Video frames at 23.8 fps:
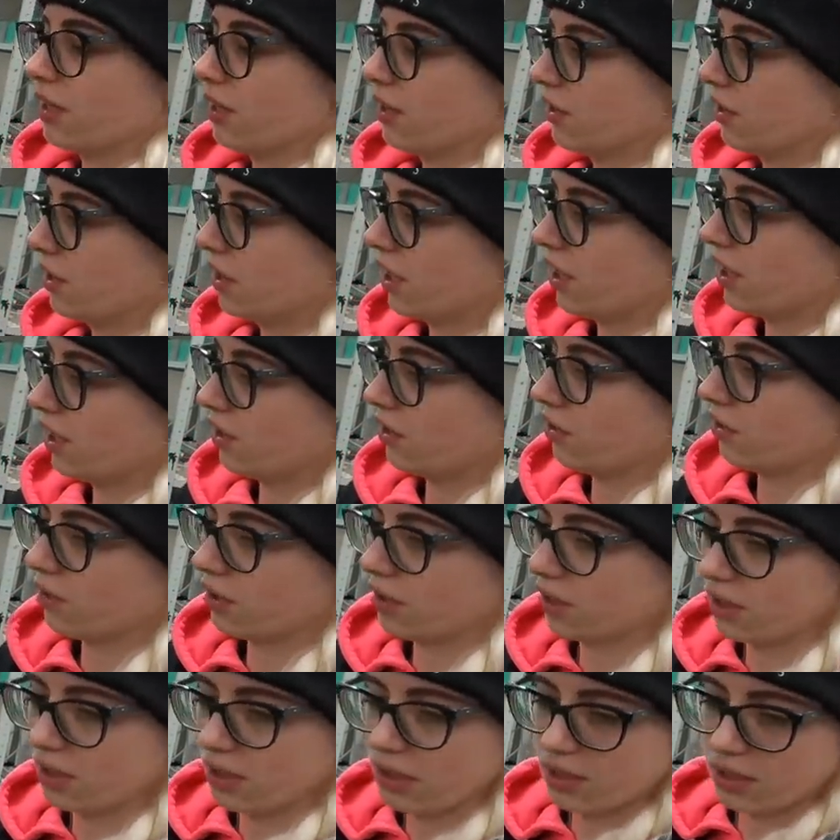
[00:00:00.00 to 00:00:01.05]
the other day
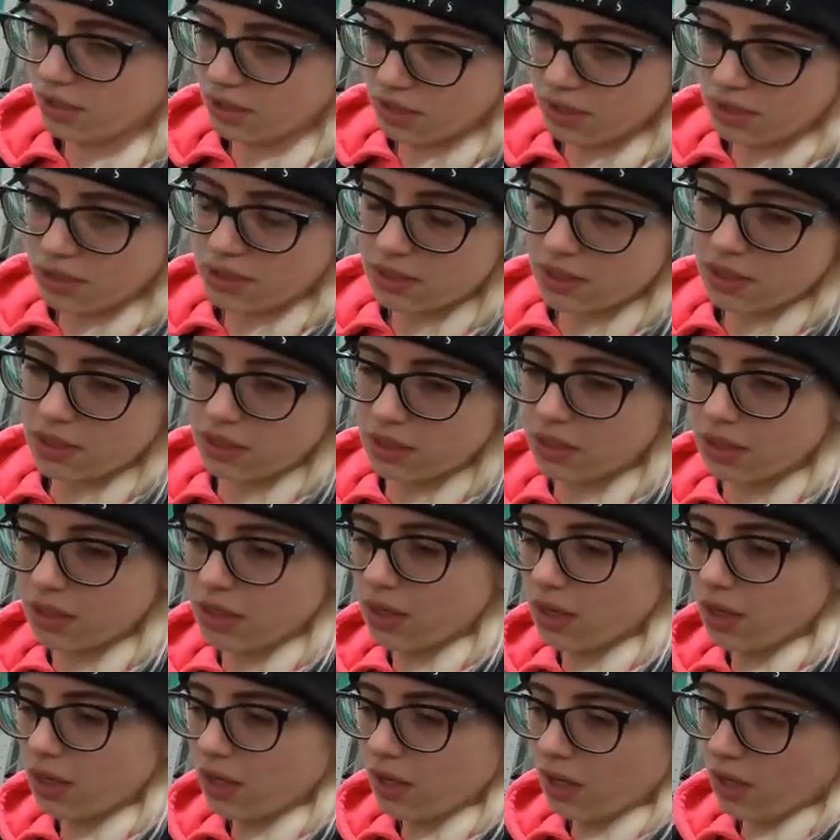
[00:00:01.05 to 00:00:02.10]
doing this
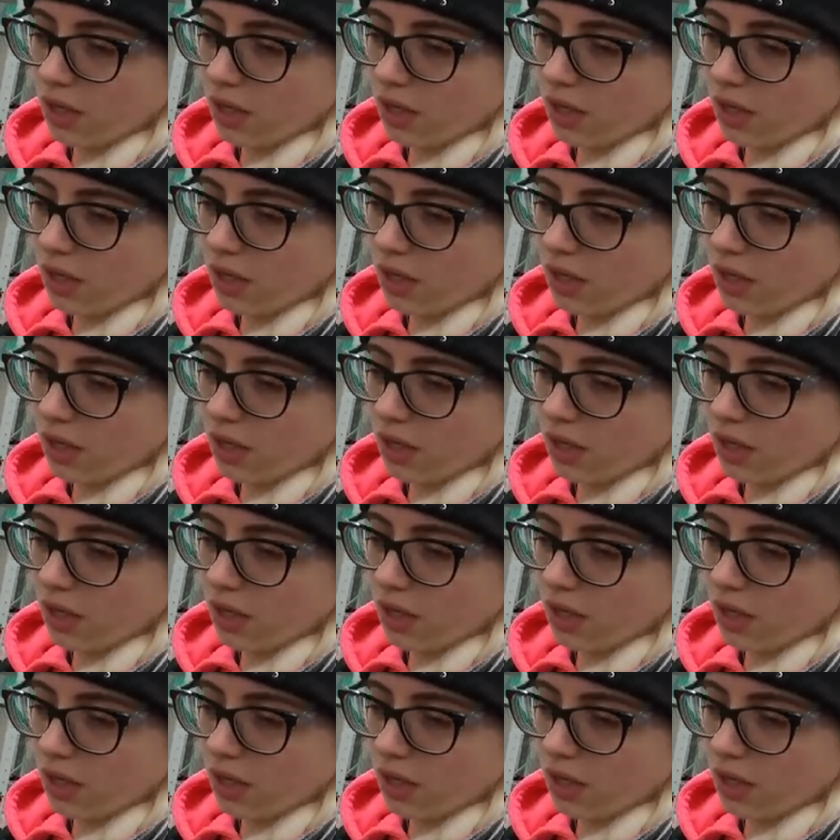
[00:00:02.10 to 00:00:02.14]
and